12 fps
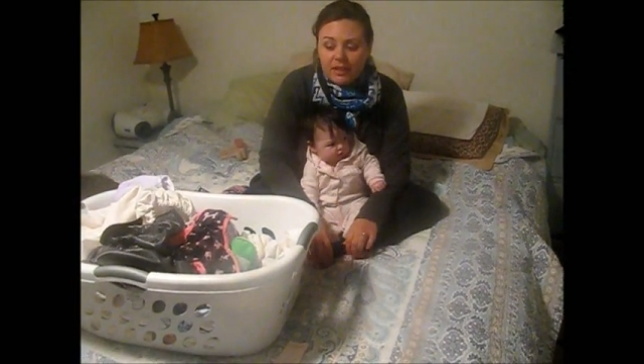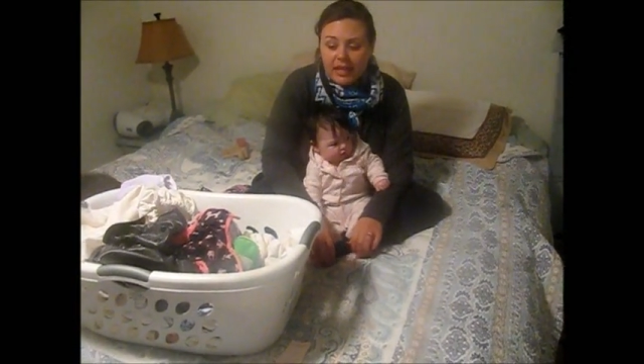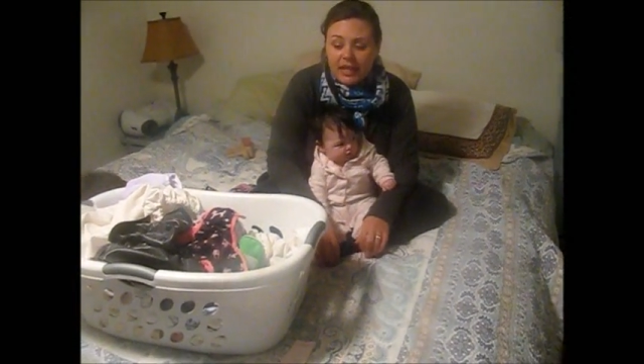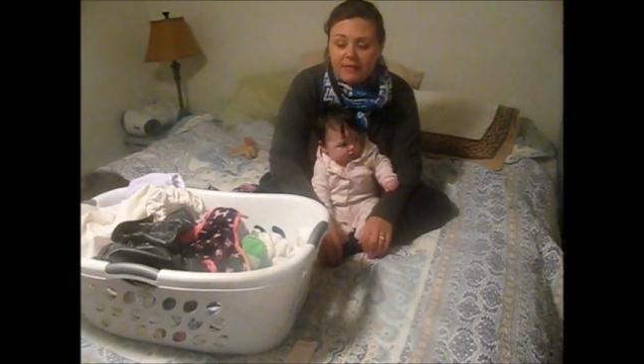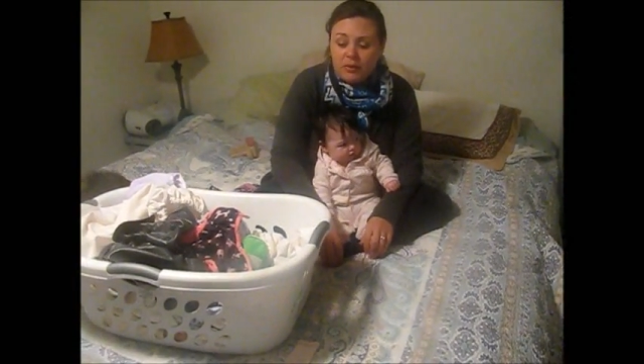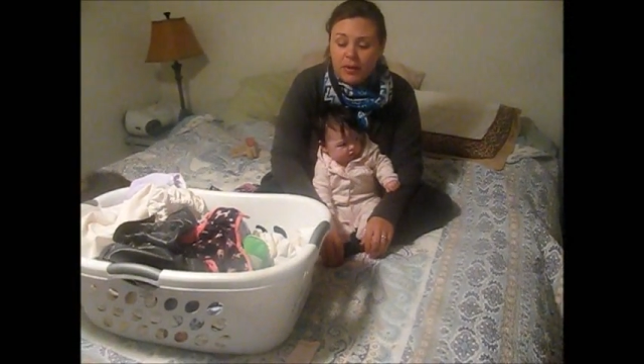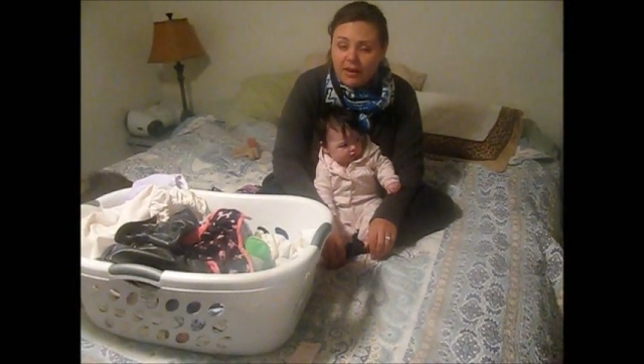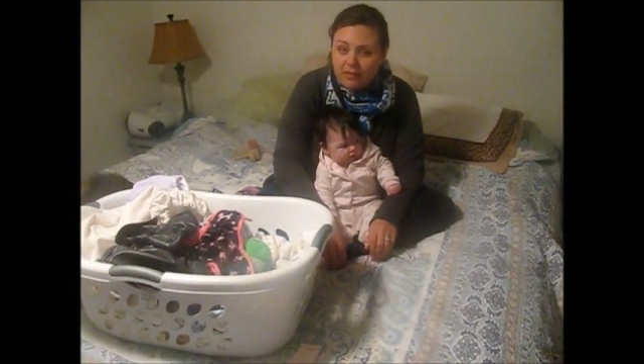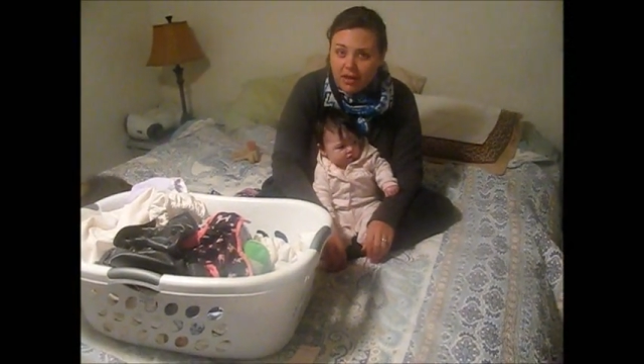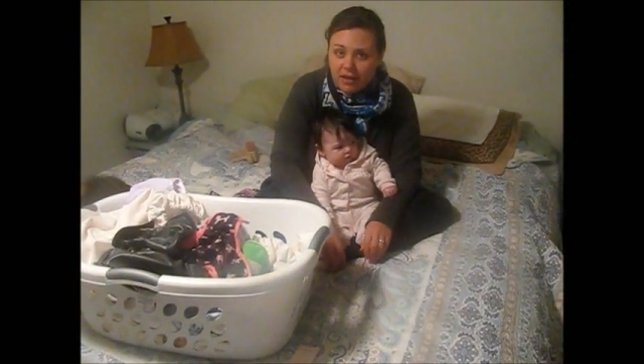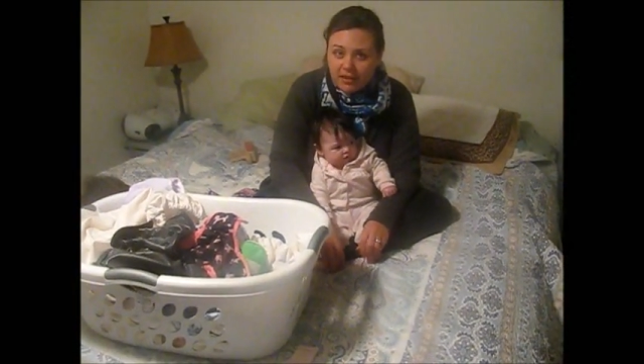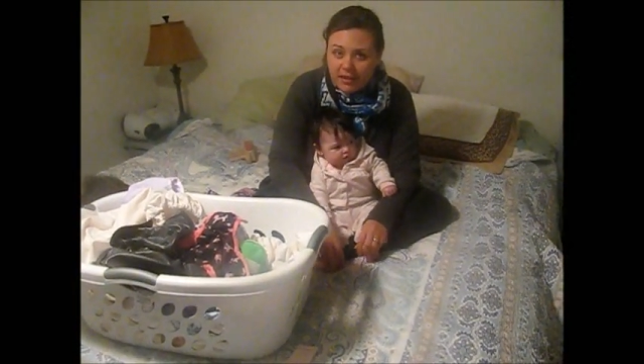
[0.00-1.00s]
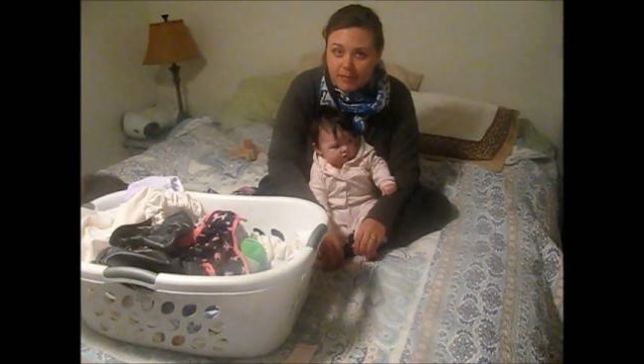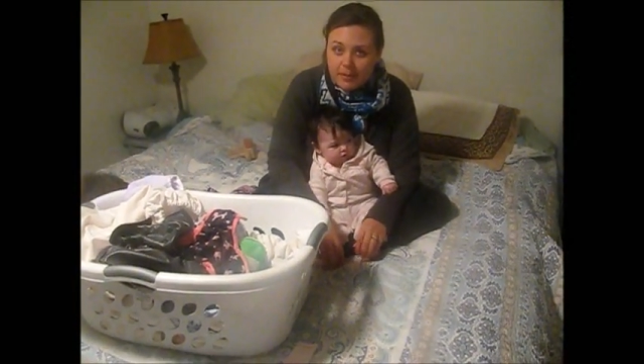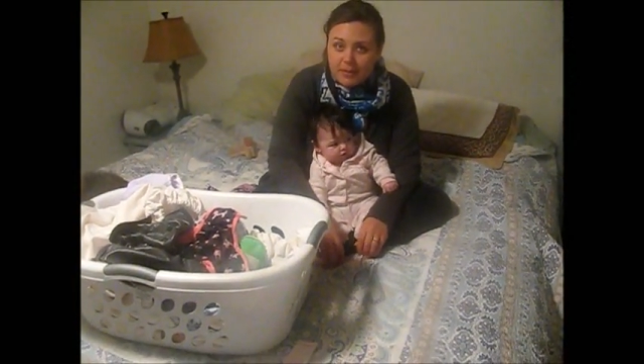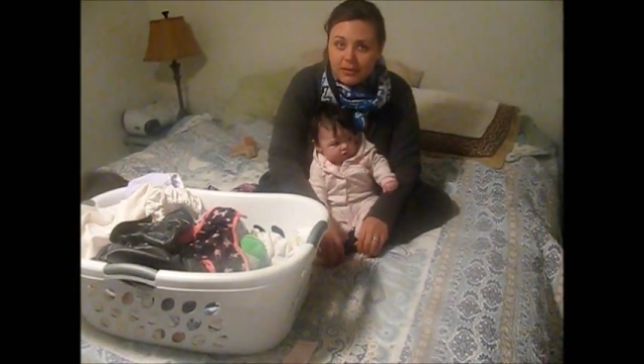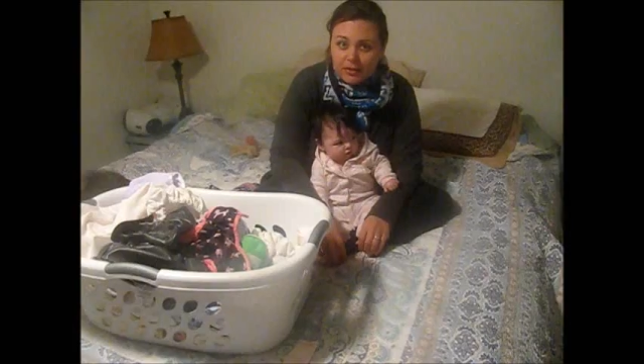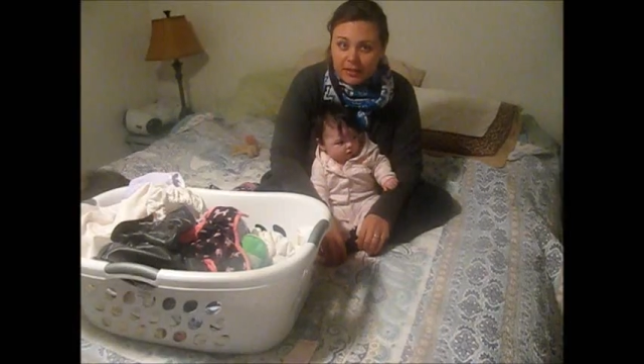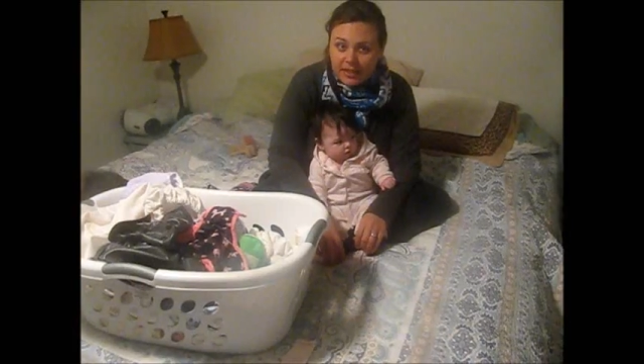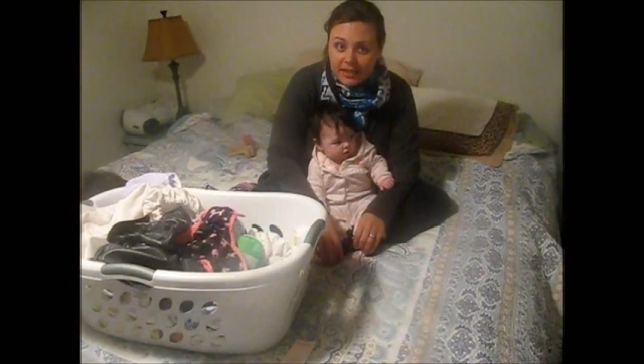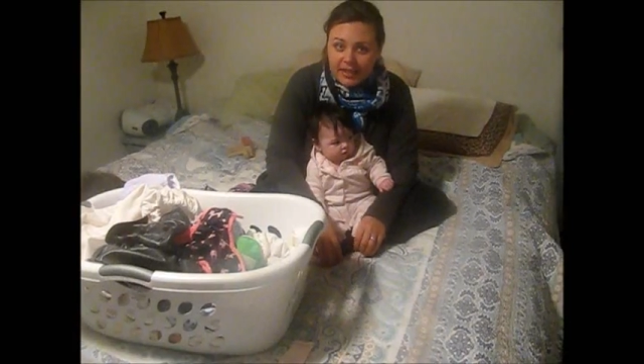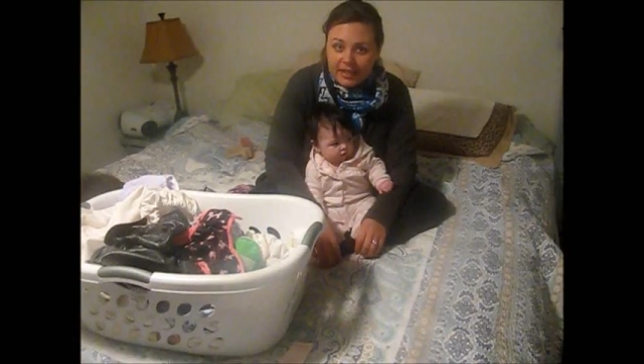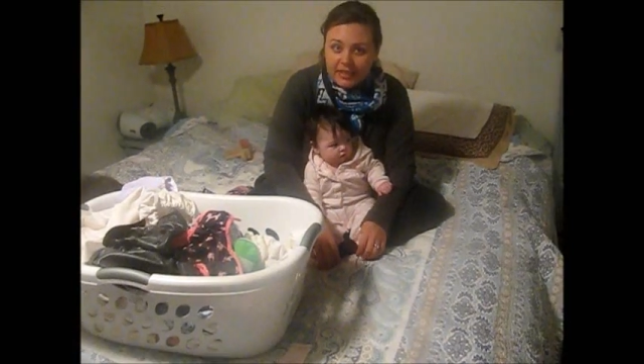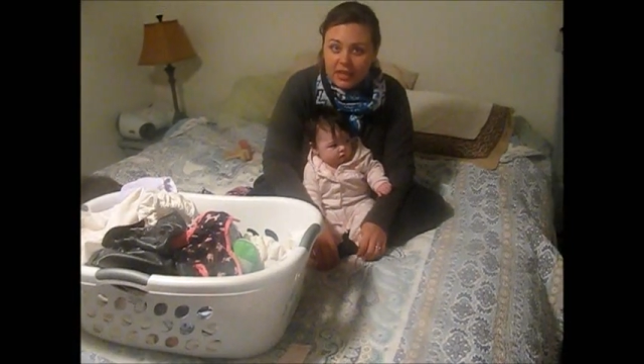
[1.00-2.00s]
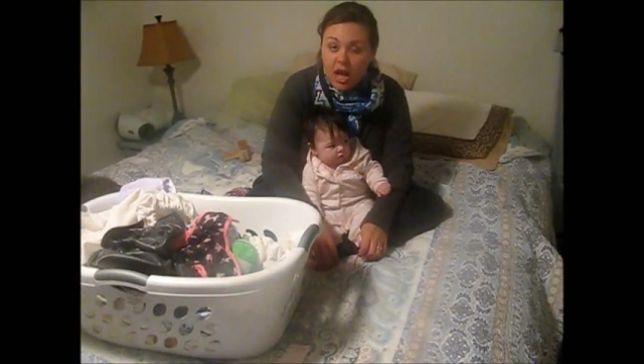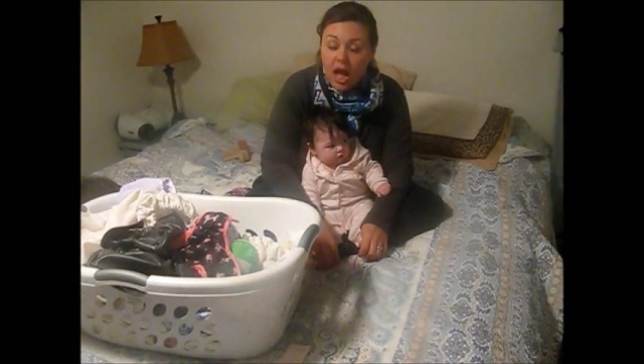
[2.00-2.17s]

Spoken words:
If you have cloth diapers and you're leaking